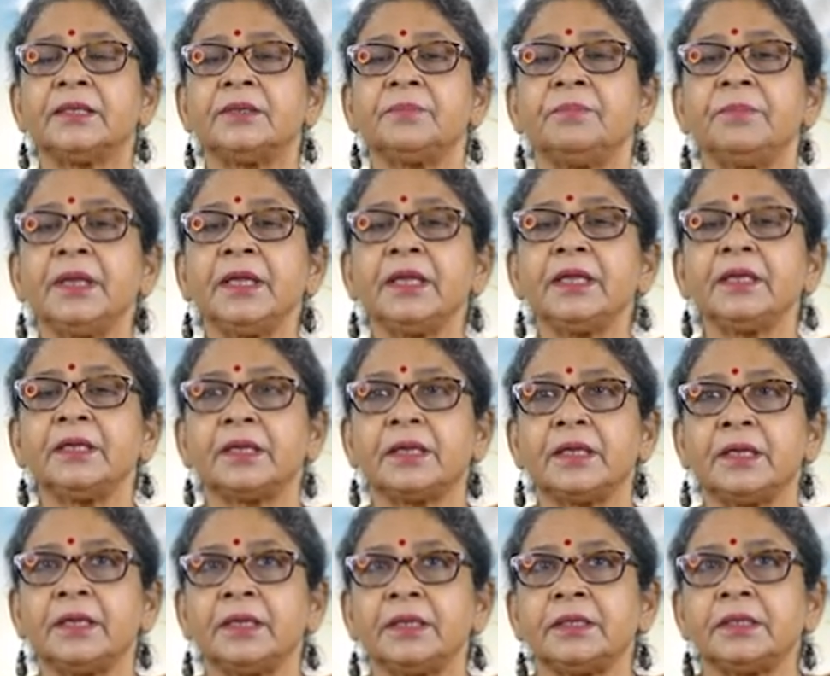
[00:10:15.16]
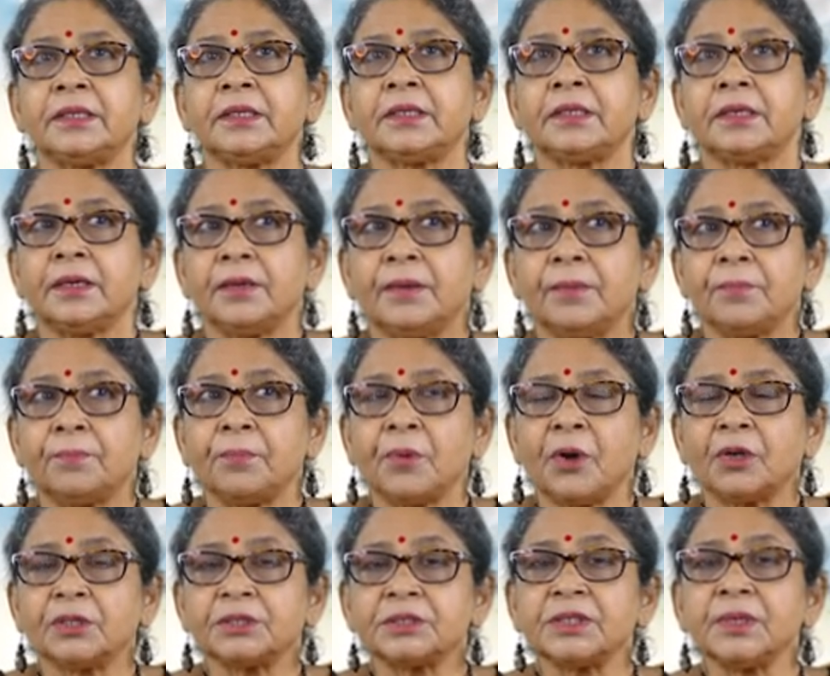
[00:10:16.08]
that make it
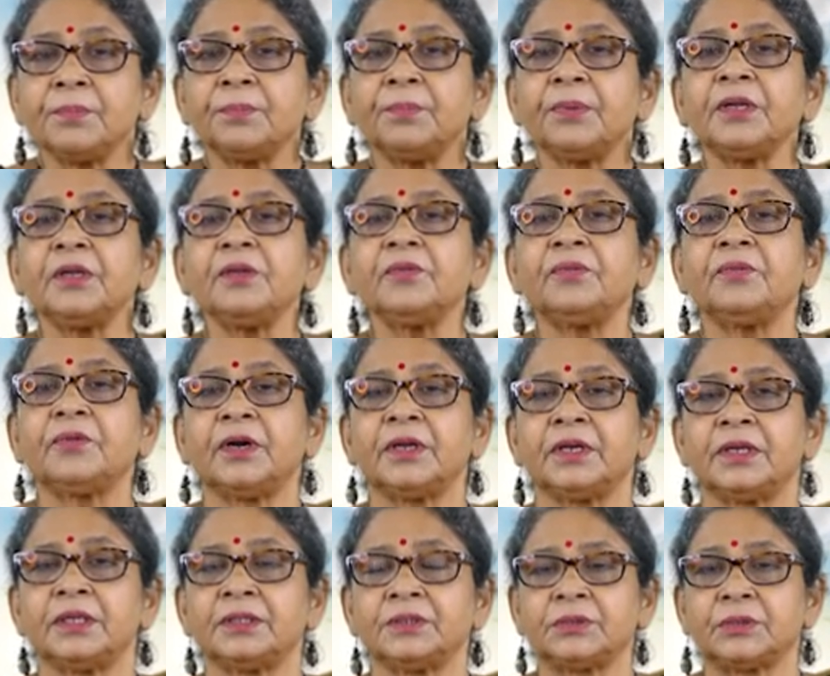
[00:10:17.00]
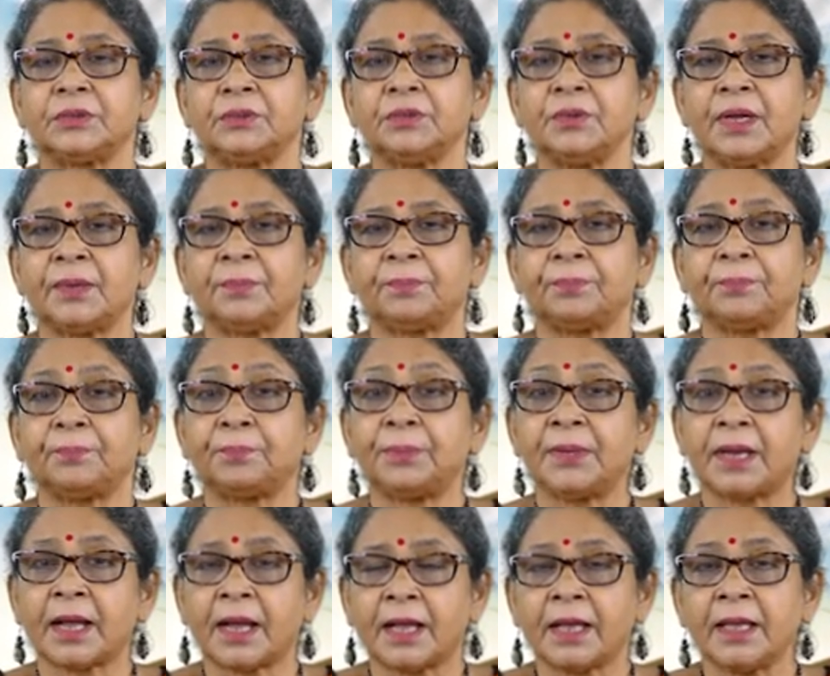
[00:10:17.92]
possible for us to
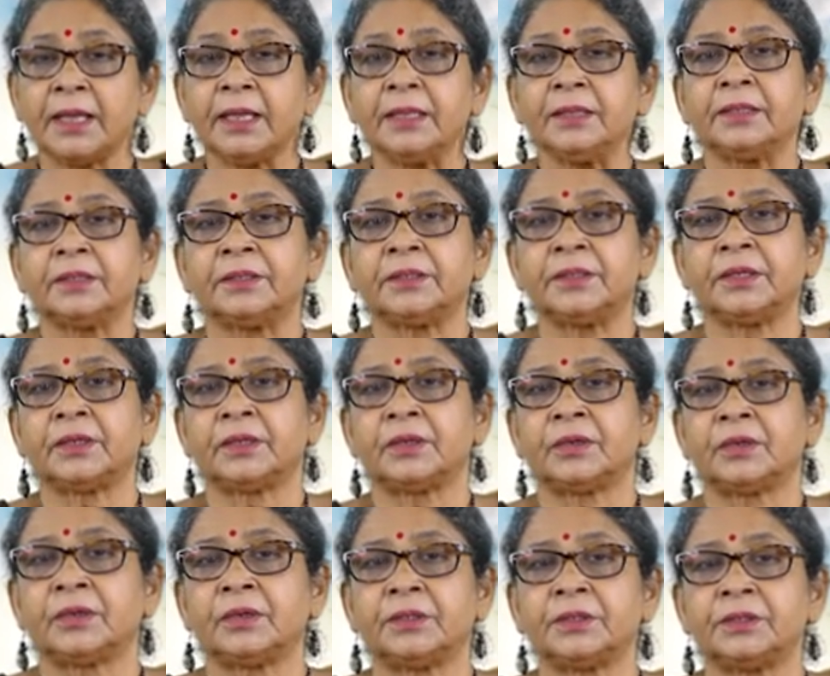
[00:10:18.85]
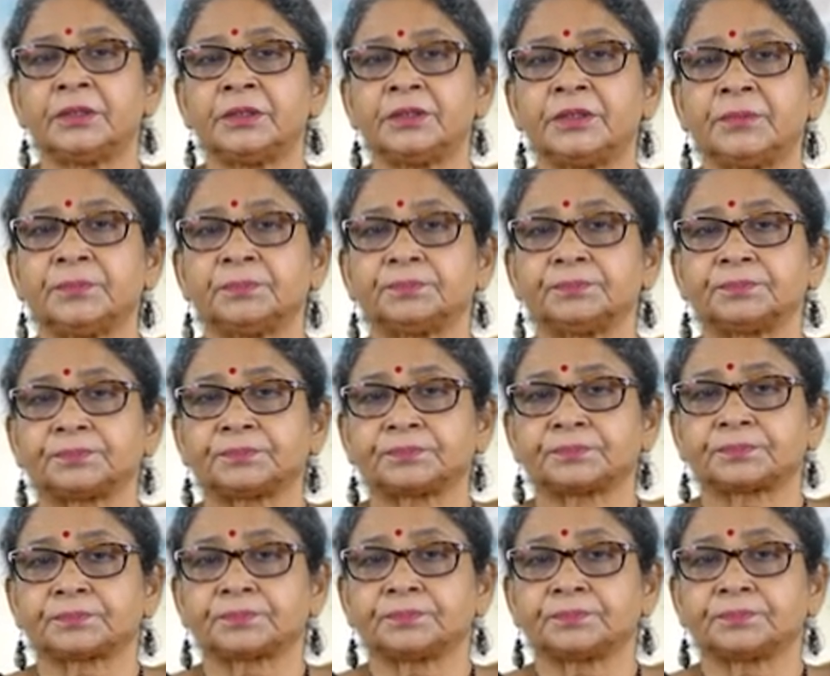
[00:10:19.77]
apply the technology.